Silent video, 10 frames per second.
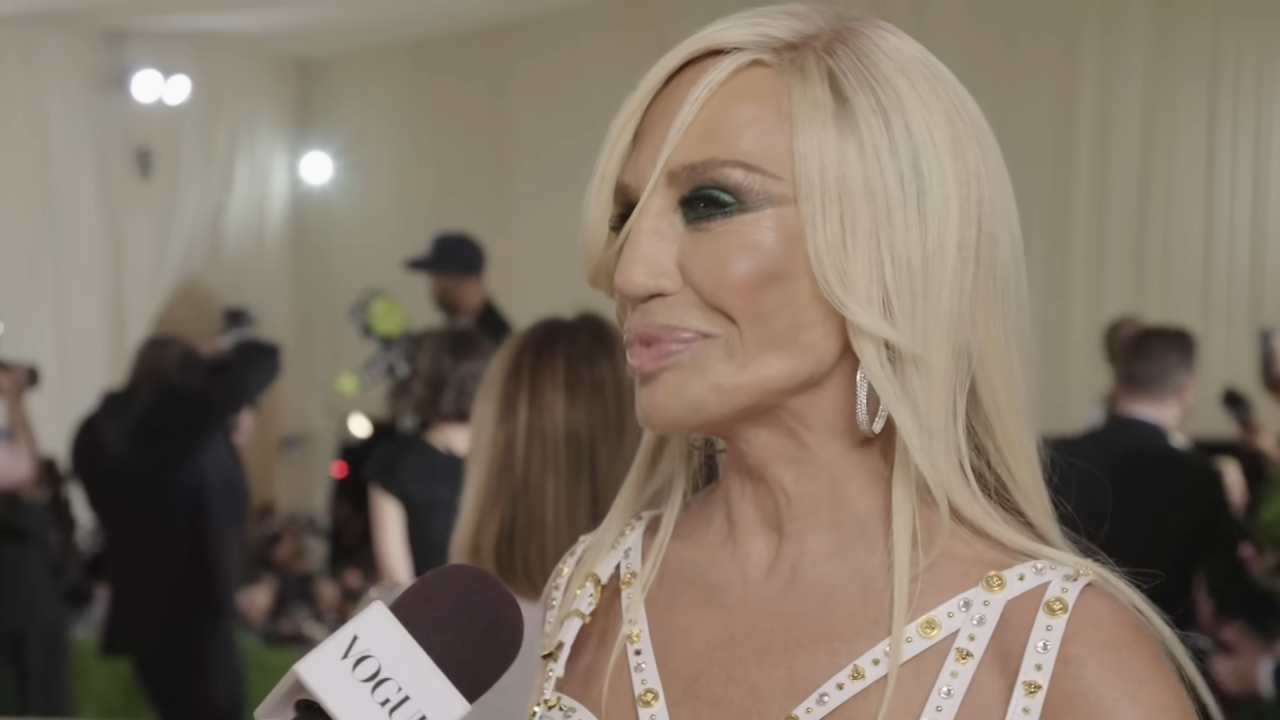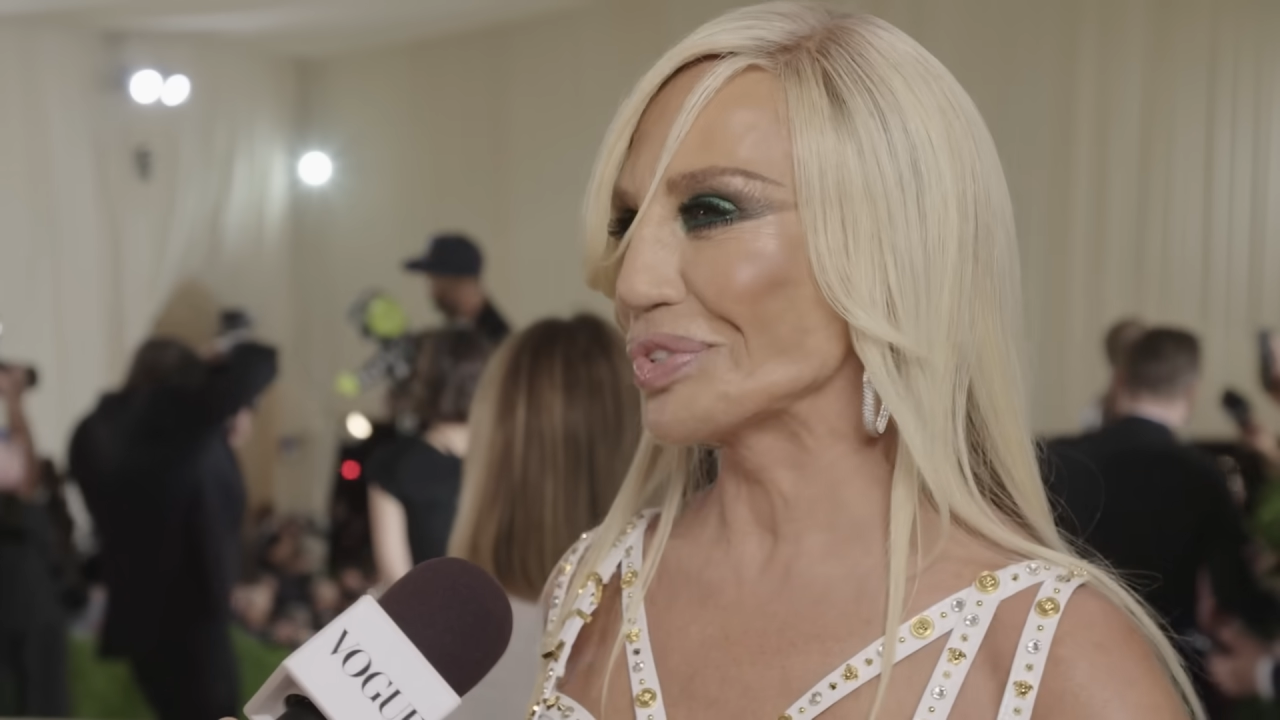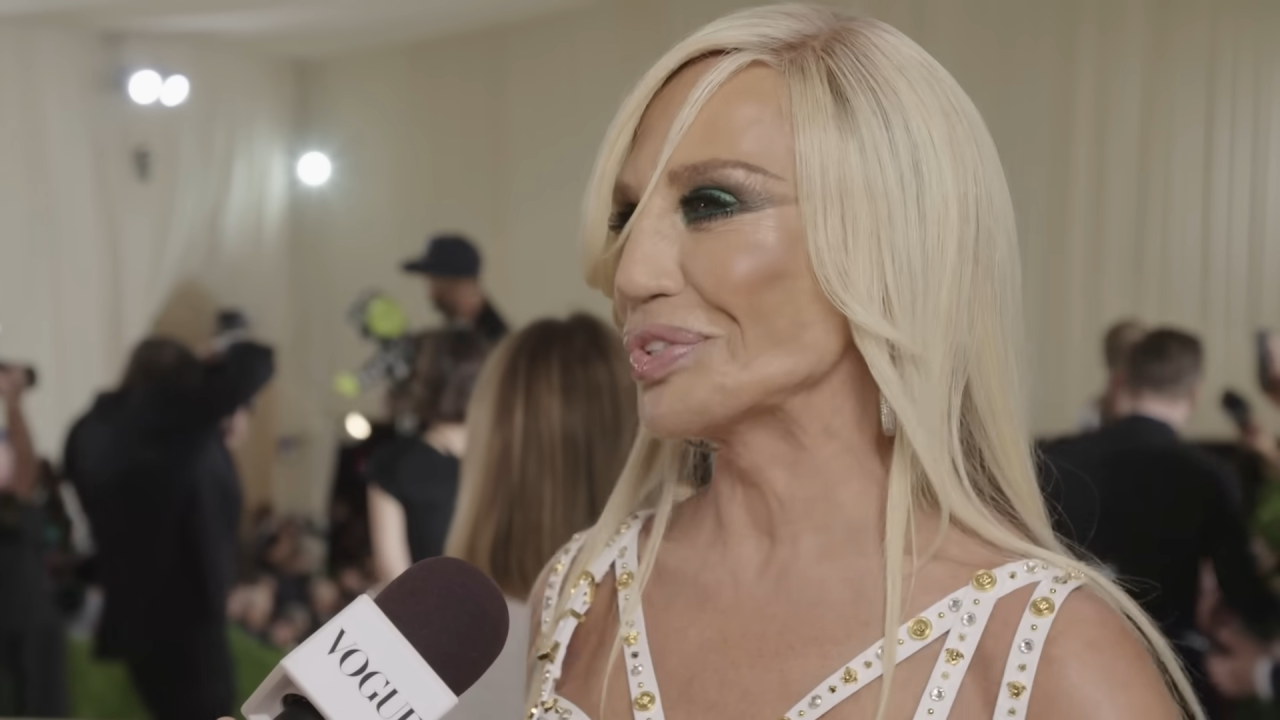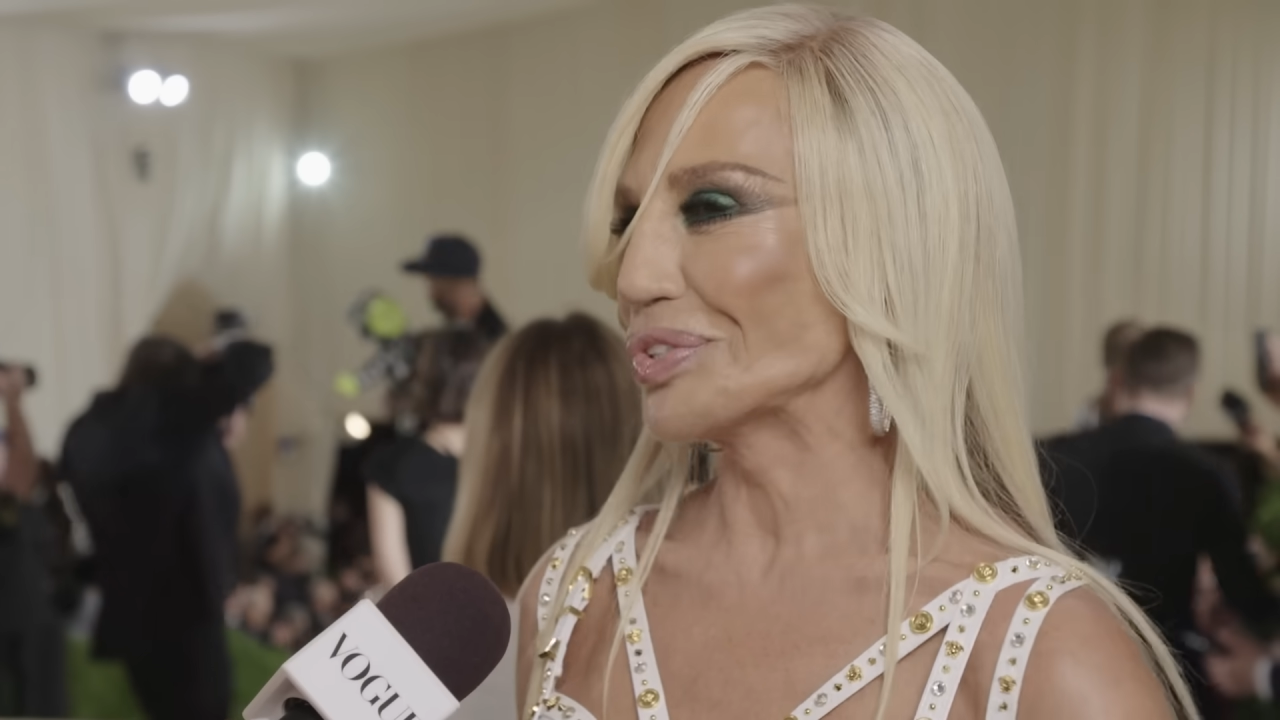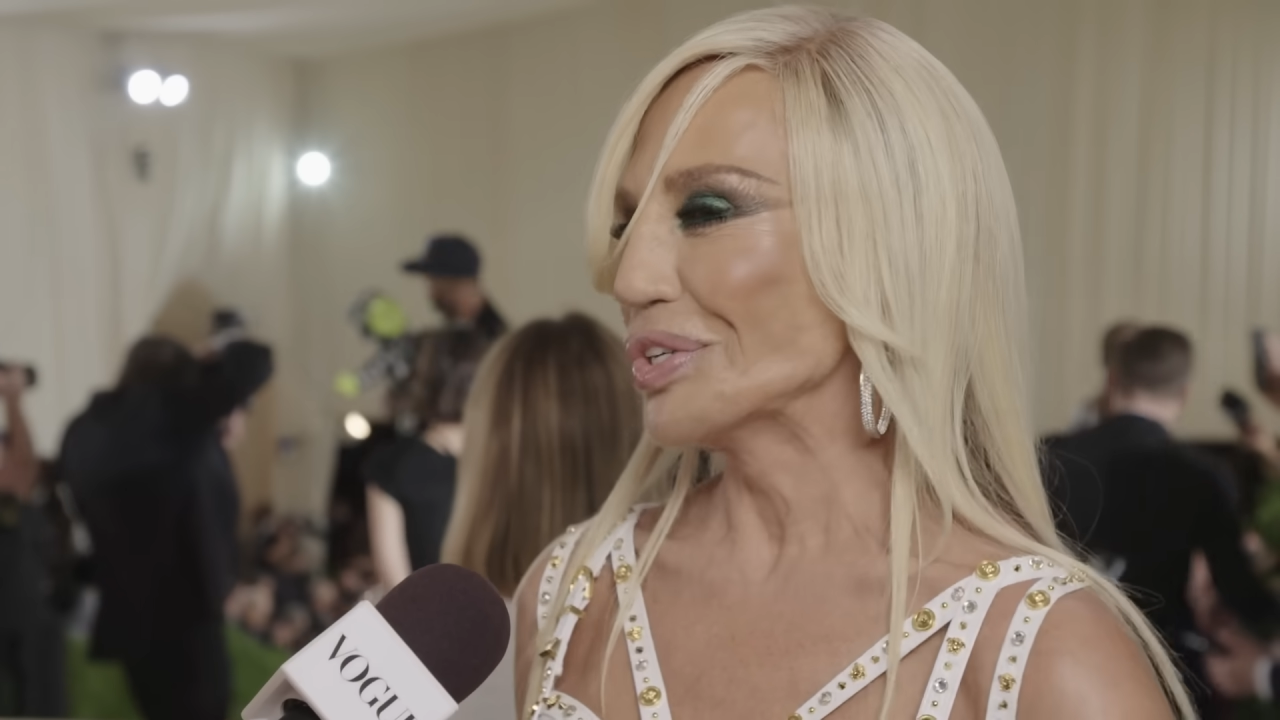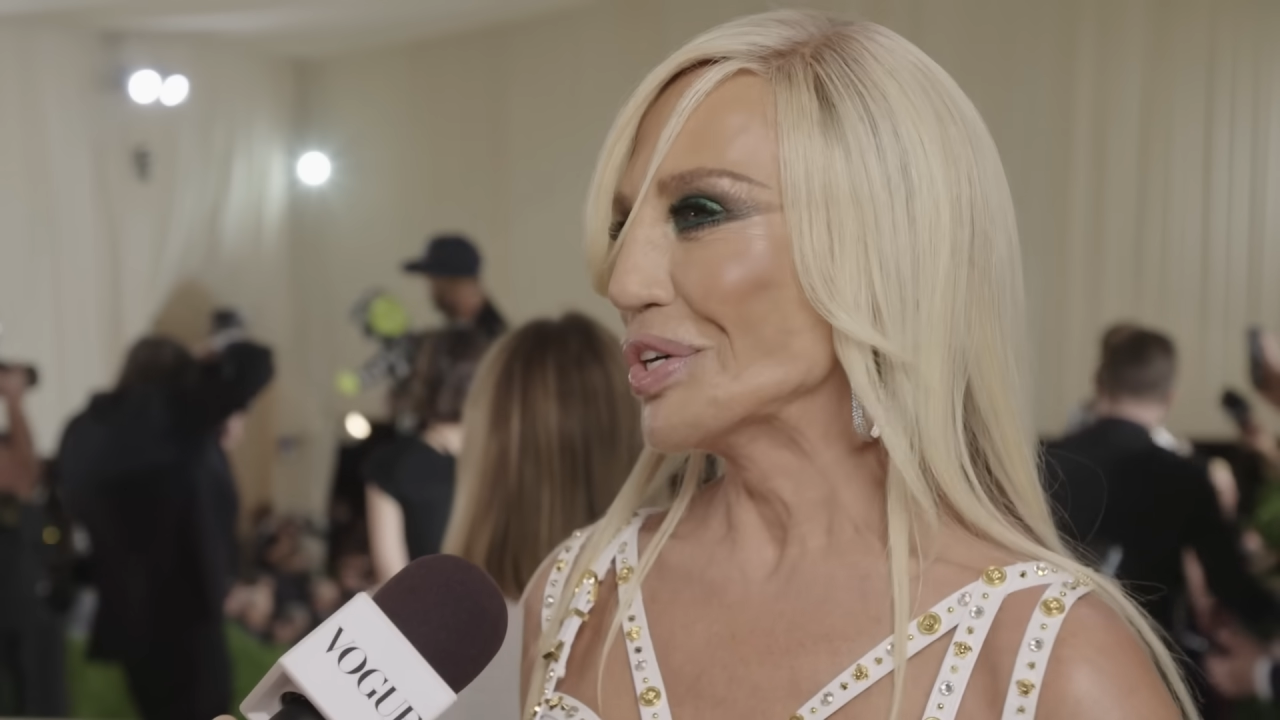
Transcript: to,